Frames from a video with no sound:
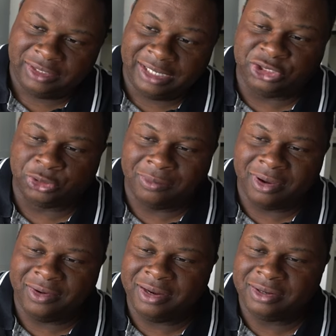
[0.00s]
Nice short
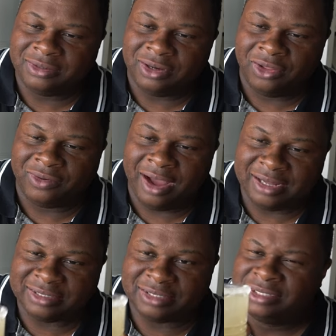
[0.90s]
margarita on the
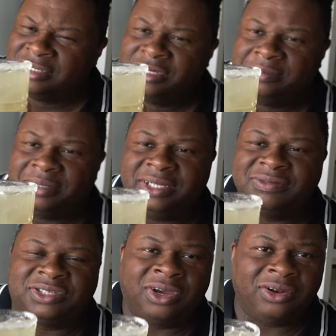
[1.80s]
rocks. Plenty
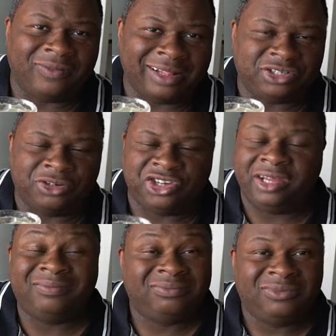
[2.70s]
of salt if that's your
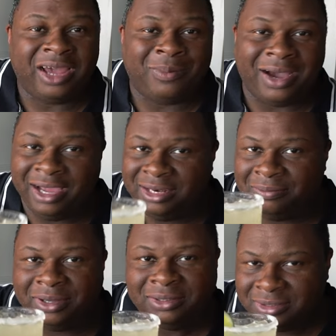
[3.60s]
jam. Not mine,
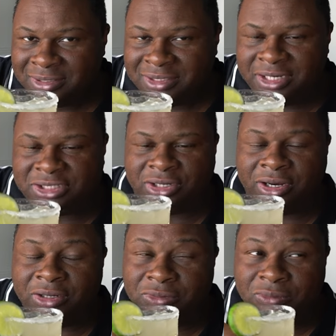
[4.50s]
but each your
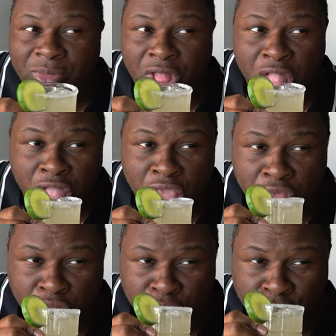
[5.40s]

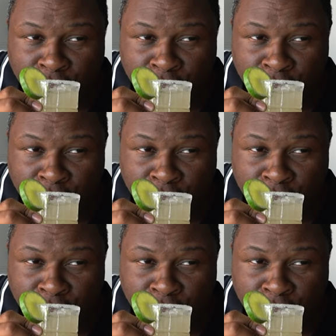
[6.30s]
own.